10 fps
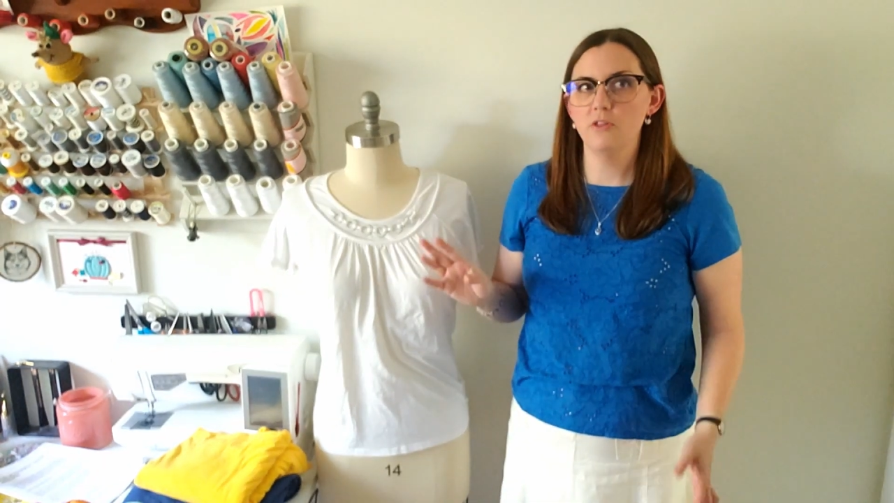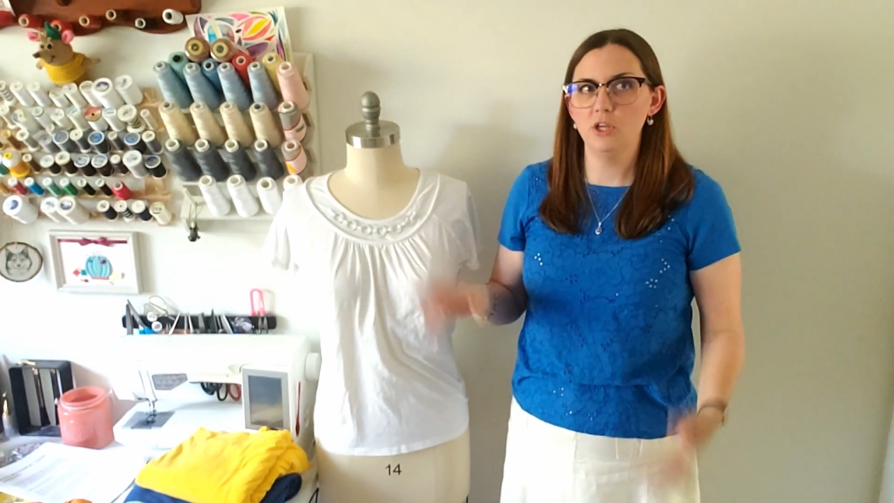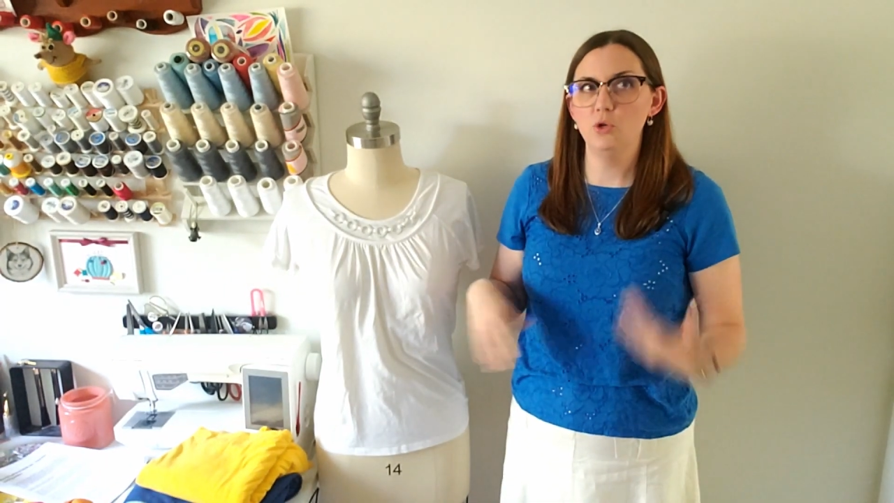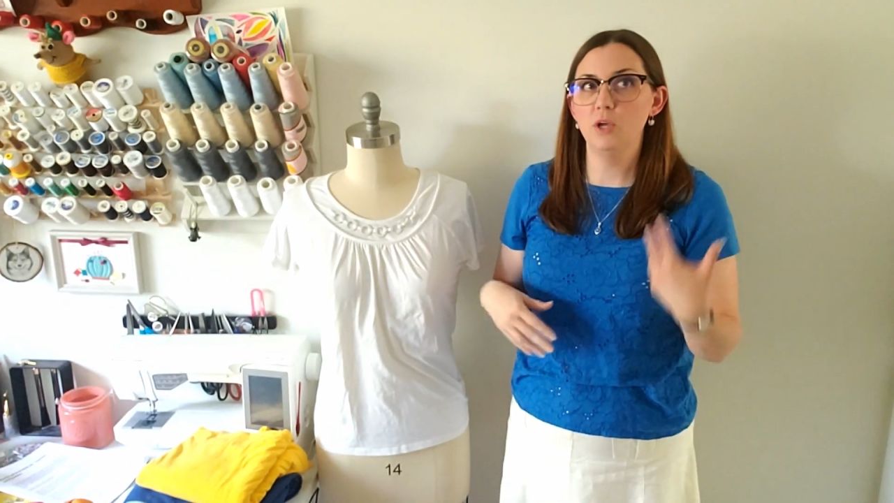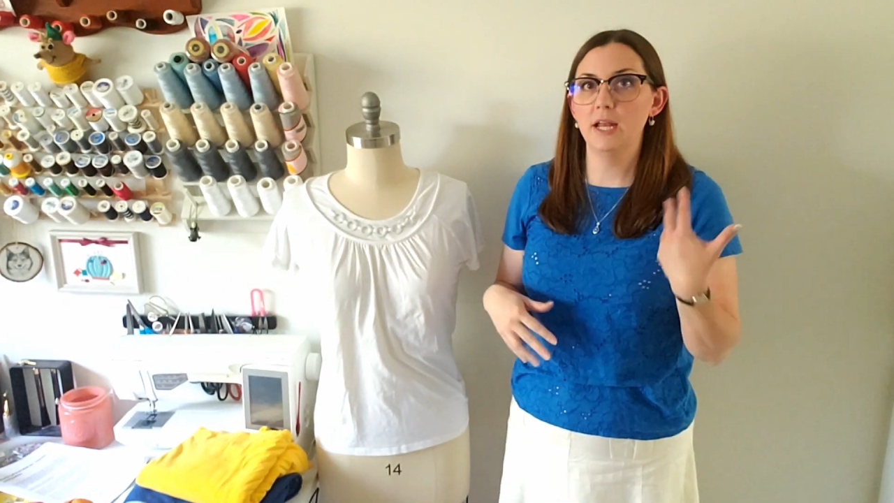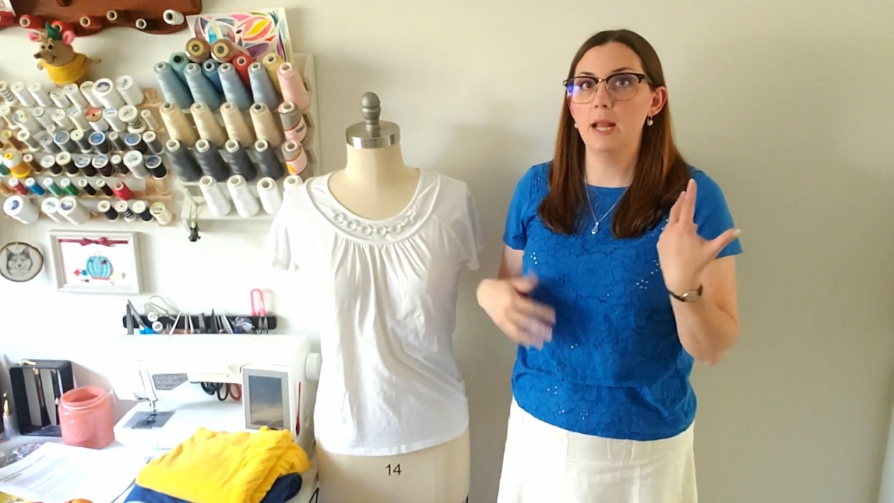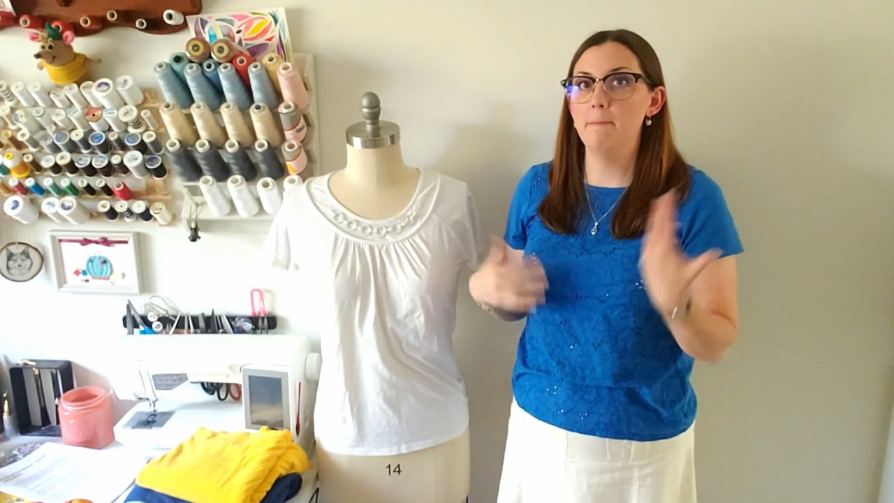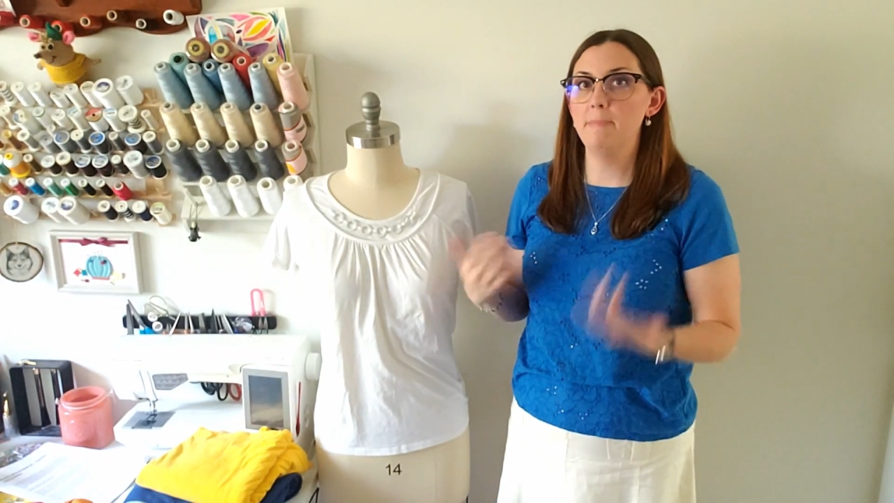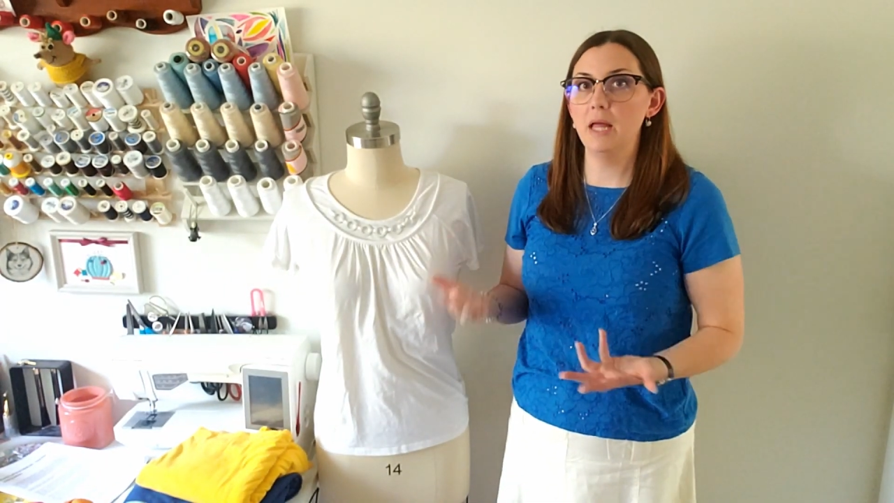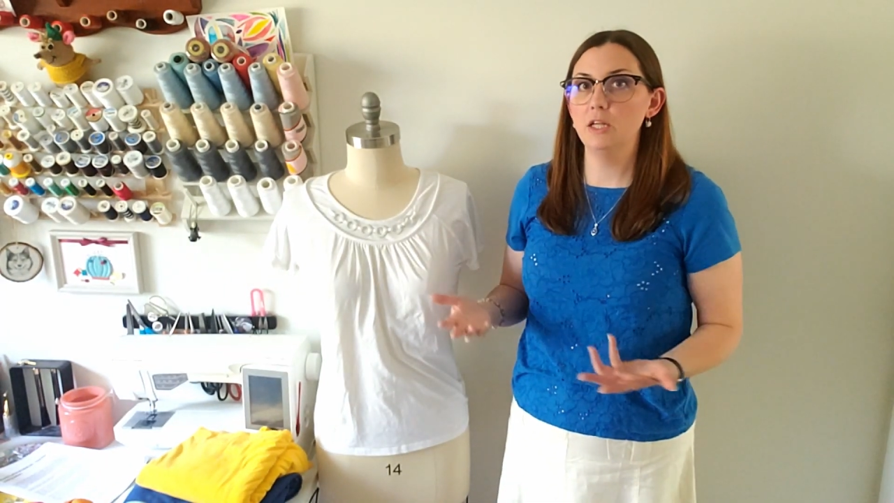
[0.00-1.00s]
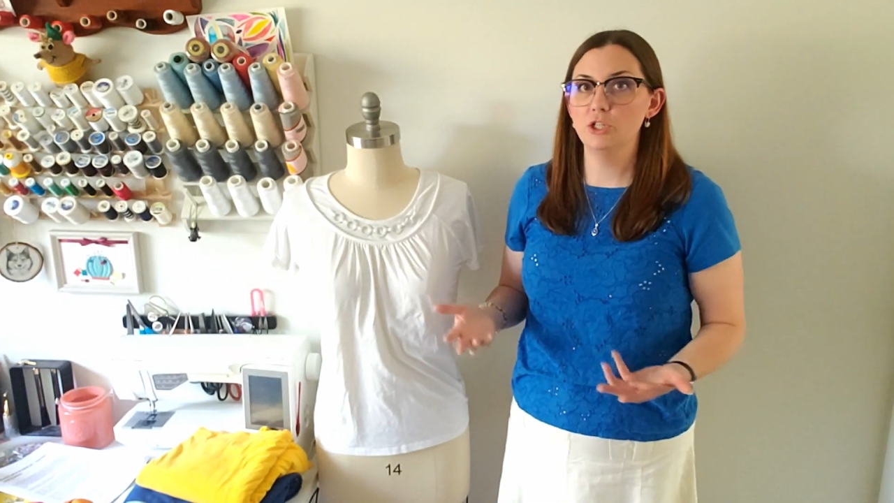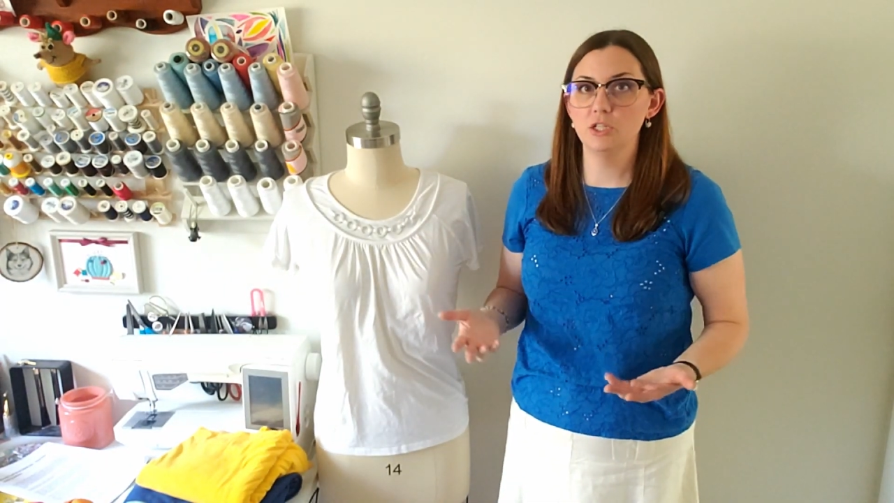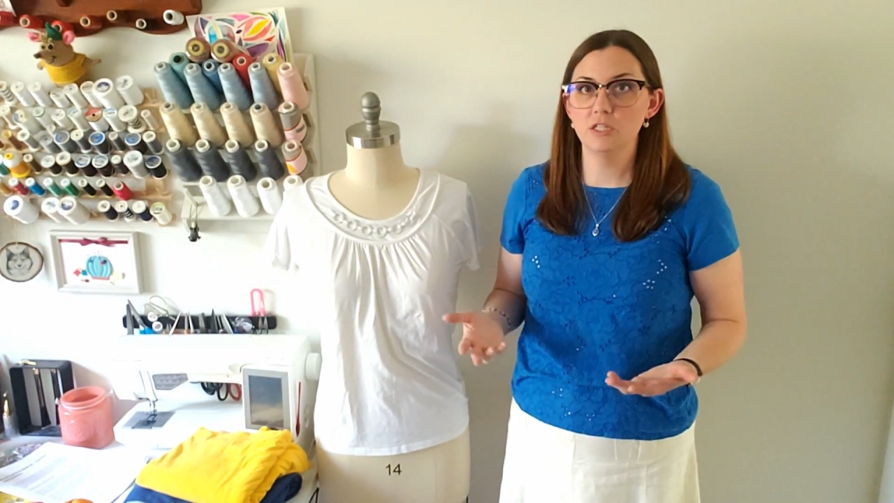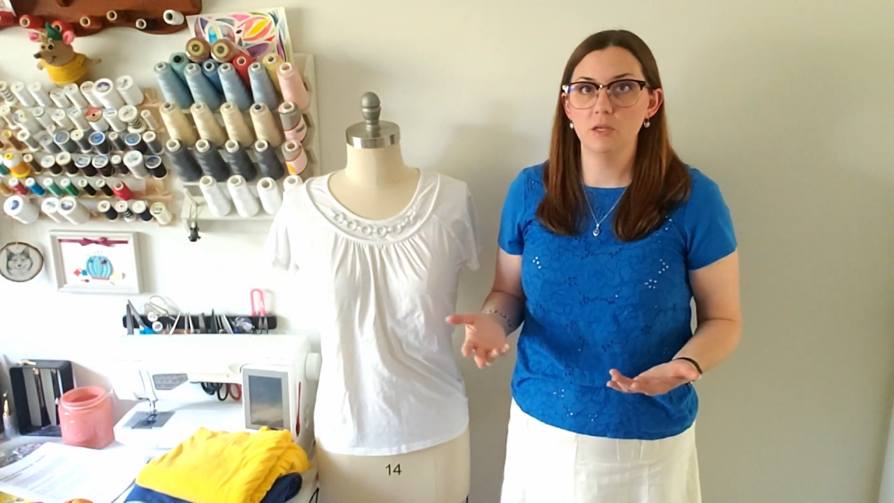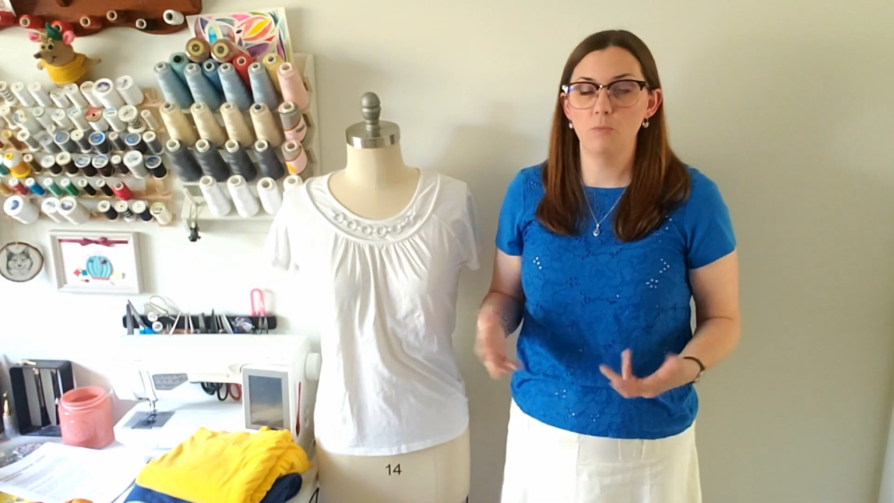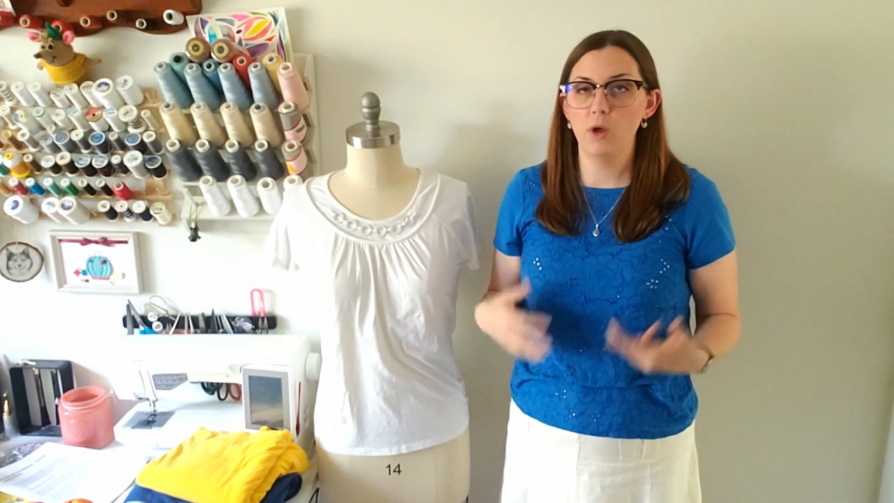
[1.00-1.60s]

that you can embellish in some